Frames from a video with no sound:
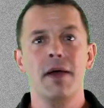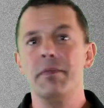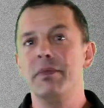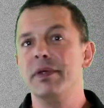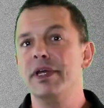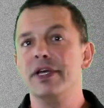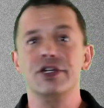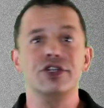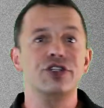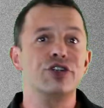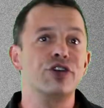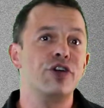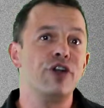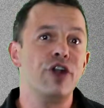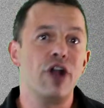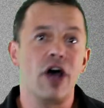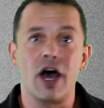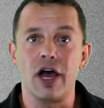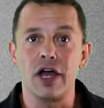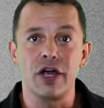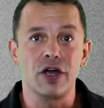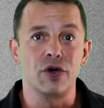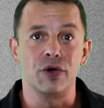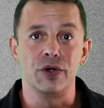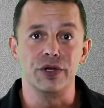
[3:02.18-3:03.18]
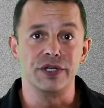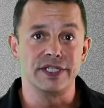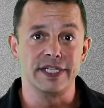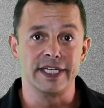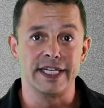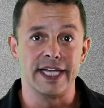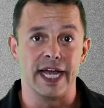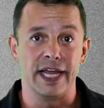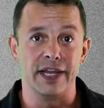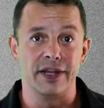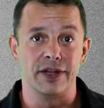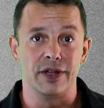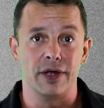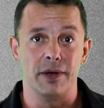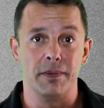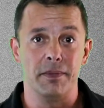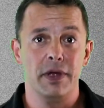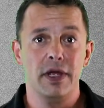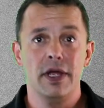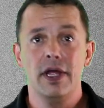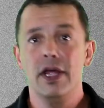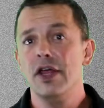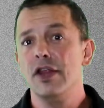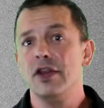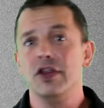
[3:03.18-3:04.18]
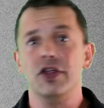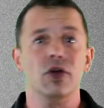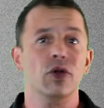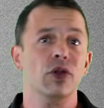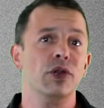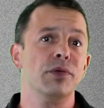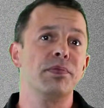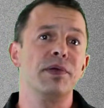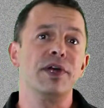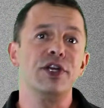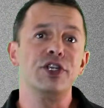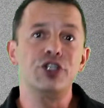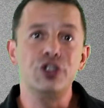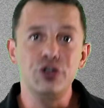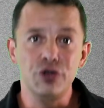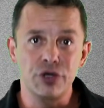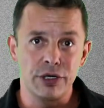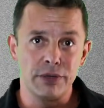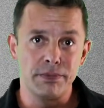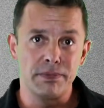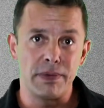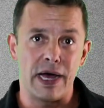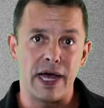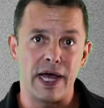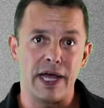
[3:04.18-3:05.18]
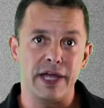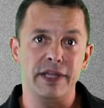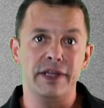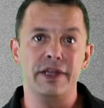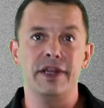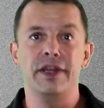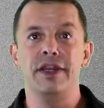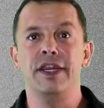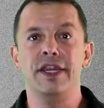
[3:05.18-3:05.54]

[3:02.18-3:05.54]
because you're not going to get them. The only place you can buy